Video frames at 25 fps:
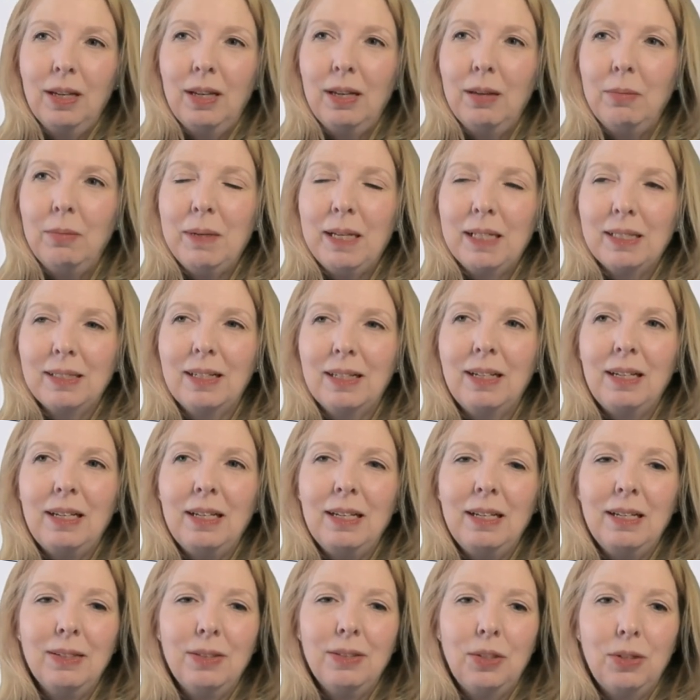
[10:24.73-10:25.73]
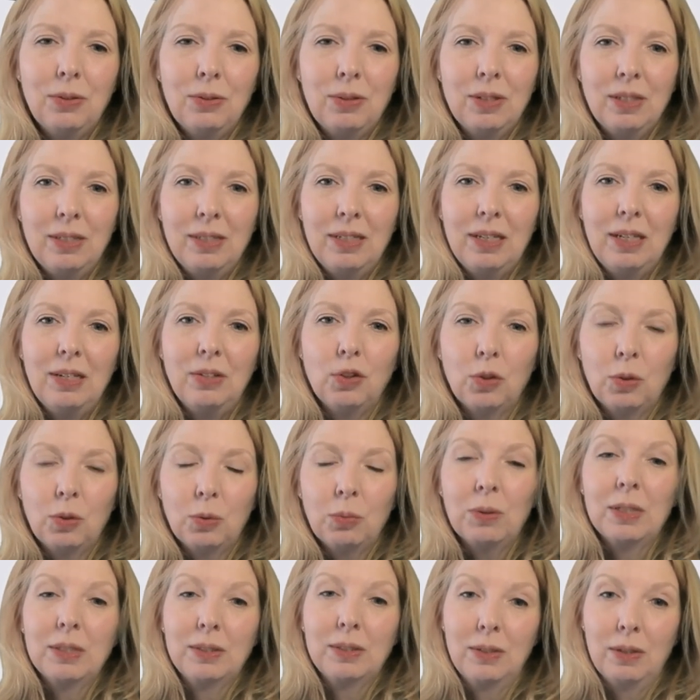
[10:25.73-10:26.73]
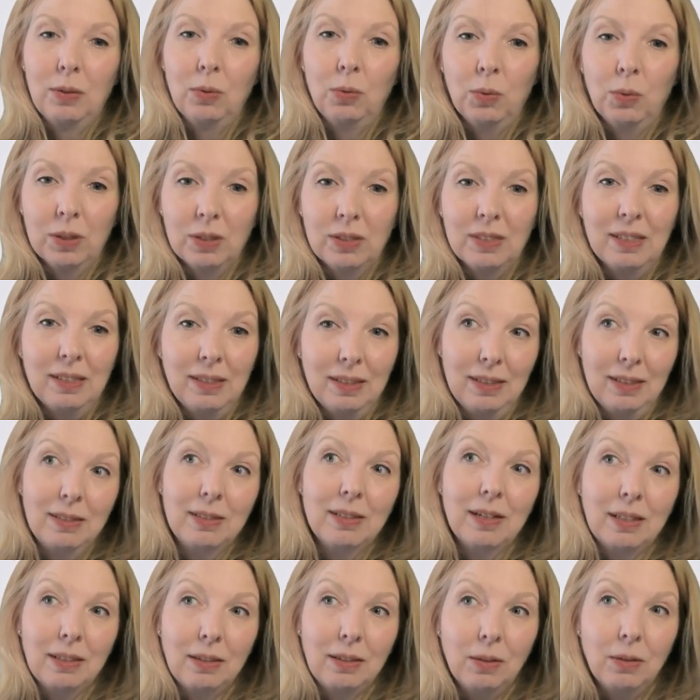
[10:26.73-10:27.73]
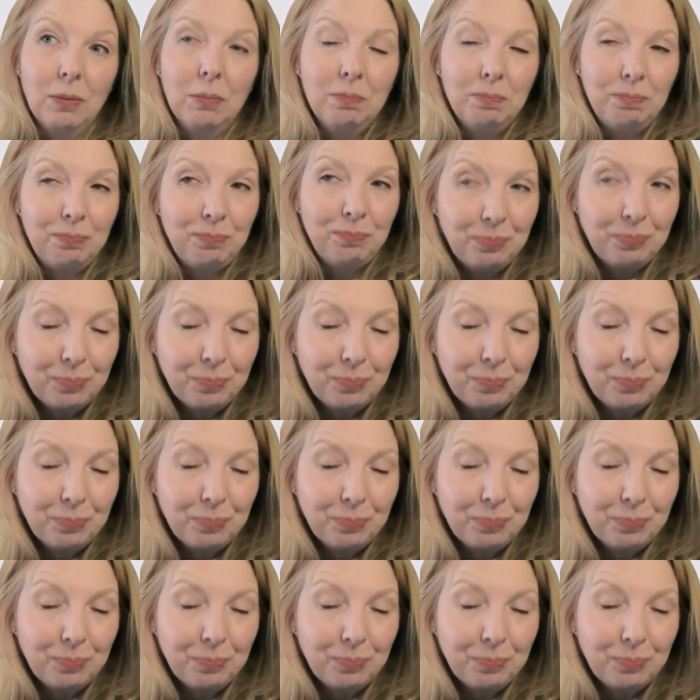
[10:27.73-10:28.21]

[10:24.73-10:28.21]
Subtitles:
It makes it easier to teach the rest of the words in the cycle.